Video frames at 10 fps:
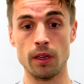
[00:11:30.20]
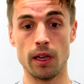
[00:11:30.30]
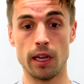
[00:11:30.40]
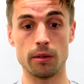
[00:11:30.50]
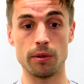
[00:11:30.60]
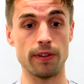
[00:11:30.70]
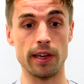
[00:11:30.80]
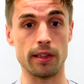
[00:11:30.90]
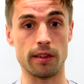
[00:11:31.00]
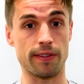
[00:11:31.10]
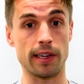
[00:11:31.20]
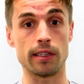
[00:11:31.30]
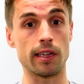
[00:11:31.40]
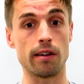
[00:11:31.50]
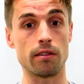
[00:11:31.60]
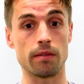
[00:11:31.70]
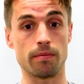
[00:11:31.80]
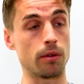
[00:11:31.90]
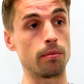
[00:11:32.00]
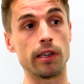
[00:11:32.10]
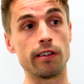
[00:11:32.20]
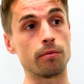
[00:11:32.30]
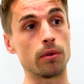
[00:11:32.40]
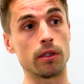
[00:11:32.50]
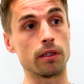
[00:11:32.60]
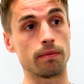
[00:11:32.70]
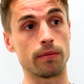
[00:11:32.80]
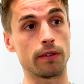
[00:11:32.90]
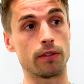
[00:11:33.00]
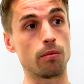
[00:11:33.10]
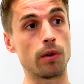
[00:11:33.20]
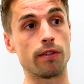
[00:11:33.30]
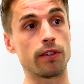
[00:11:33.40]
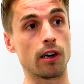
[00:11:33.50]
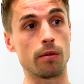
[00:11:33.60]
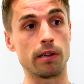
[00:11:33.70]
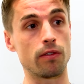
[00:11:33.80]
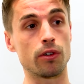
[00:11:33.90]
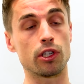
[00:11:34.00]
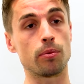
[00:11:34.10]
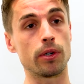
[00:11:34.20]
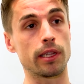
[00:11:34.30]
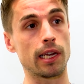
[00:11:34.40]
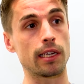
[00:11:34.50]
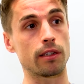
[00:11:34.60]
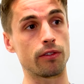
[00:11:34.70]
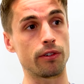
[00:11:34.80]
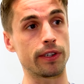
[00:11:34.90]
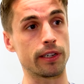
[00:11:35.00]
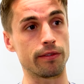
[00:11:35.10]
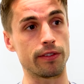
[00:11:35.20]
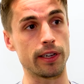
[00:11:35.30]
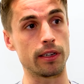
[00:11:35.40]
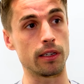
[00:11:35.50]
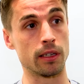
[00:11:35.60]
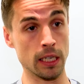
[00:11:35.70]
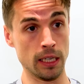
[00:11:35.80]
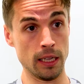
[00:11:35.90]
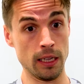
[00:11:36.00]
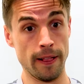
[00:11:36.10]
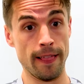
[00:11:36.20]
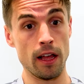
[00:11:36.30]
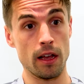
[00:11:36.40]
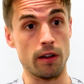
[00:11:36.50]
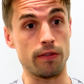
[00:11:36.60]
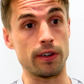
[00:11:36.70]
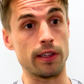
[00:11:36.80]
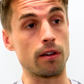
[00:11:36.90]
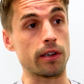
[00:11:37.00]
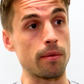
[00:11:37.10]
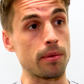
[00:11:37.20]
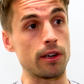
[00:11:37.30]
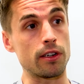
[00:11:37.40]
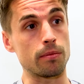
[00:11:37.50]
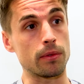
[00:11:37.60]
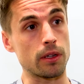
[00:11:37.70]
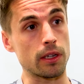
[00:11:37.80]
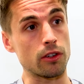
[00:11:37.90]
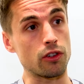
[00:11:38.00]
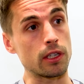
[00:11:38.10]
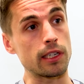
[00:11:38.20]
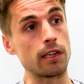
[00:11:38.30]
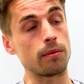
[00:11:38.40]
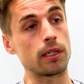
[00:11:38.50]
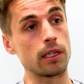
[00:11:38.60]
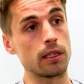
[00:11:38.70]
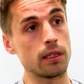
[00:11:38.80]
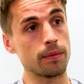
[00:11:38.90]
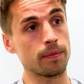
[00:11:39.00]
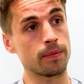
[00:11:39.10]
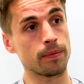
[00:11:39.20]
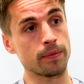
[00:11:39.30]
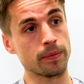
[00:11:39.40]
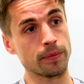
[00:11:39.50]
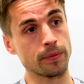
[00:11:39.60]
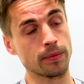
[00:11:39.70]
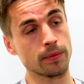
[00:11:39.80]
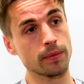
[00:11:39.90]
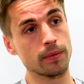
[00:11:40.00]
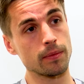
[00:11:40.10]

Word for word: and to be fair, the fans there are unbelievable, and they've done well for the club. They've always supported the lads through thick and thin, and hopefully they'll get behind them so they can try and stay up this season. And